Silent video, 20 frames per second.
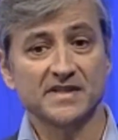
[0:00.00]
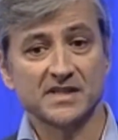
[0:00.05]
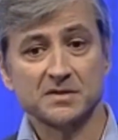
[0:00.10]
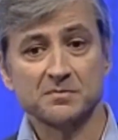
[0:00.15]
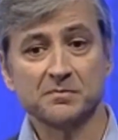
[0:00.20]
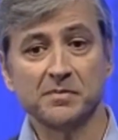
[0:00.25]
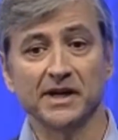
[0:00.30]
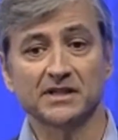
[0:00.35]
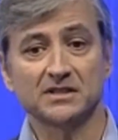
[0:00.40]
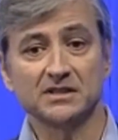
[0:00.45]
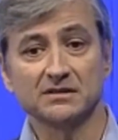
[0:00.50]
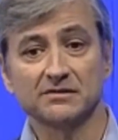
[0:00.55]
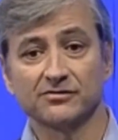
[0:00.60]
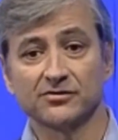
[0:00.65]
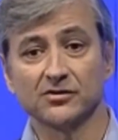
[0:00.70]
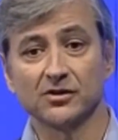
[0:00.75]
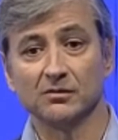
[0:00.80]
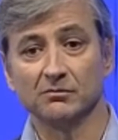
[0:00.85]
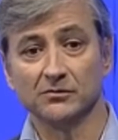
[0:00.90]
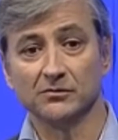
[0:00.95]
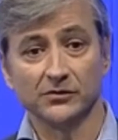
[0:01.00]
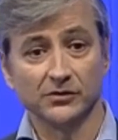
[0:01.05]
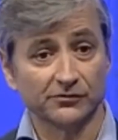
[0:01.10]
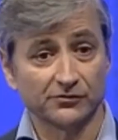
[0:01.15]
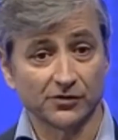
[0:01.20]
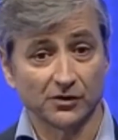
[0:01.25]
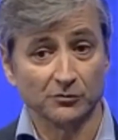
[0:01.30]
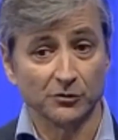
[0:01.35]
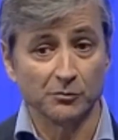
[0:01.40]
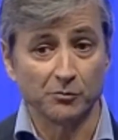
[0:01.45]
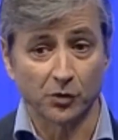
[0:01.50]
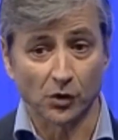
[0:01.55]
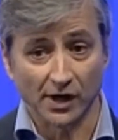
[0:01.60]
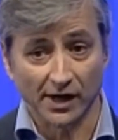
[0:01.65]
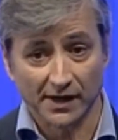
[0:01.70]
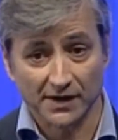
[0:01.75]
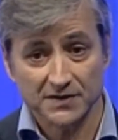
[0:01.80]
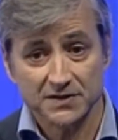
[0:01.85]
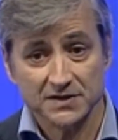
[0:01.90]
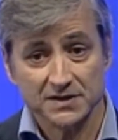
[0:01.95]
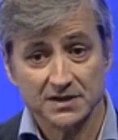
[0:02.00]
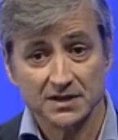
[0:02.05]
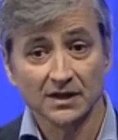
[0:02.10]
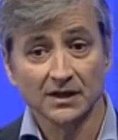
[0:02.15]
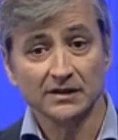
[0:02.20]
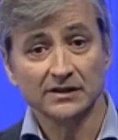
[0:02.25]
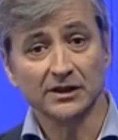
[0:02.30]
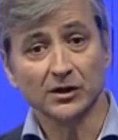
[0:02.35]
expected from the brands.